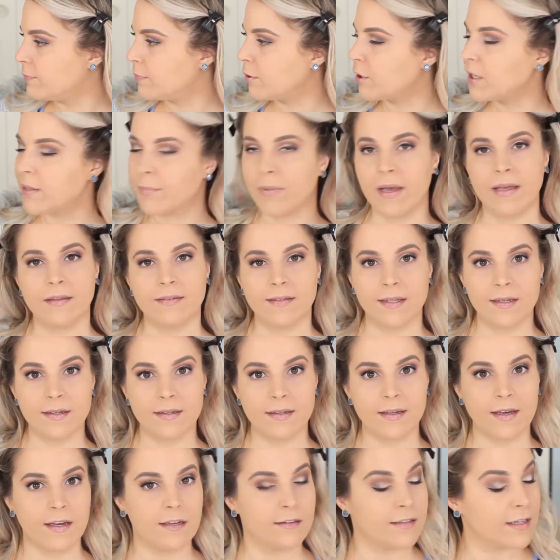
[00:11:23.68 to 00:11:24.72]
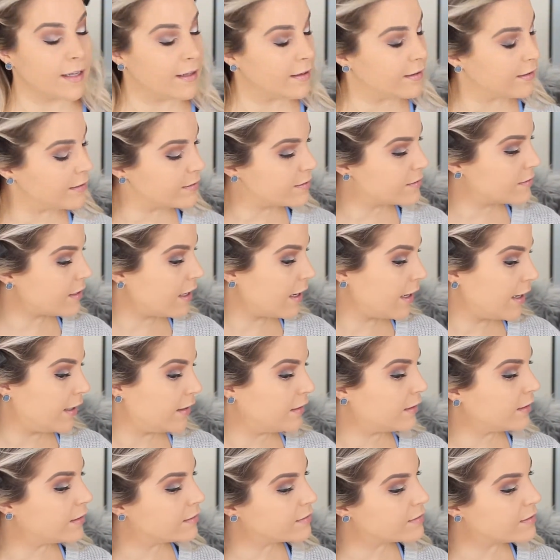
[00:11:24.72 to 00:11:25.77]
Pretty basic. And then this
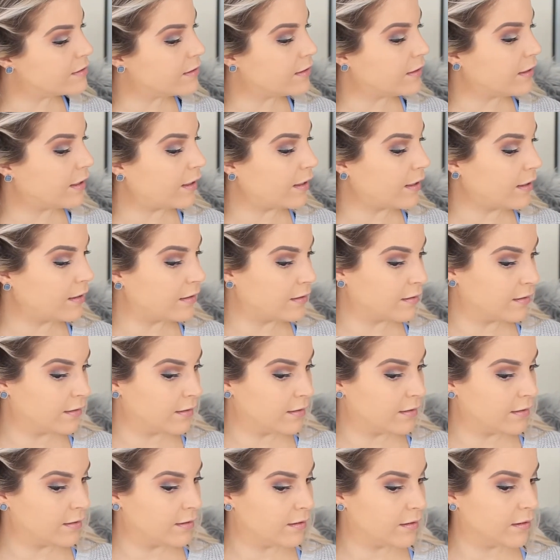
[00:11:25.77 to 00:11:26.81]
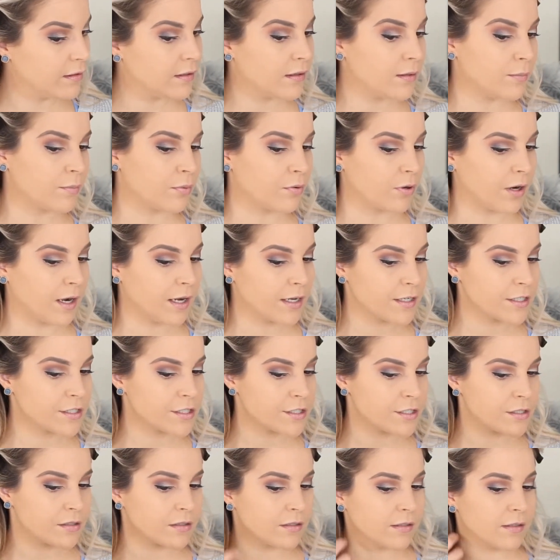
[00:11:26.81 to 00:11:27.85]
side is the
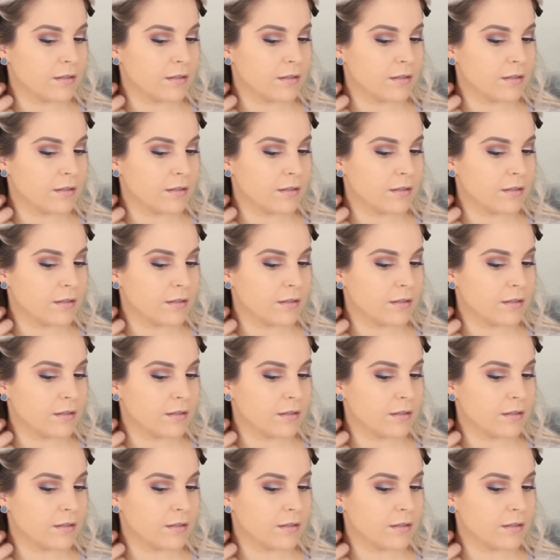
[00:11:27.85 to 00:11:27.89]
brush.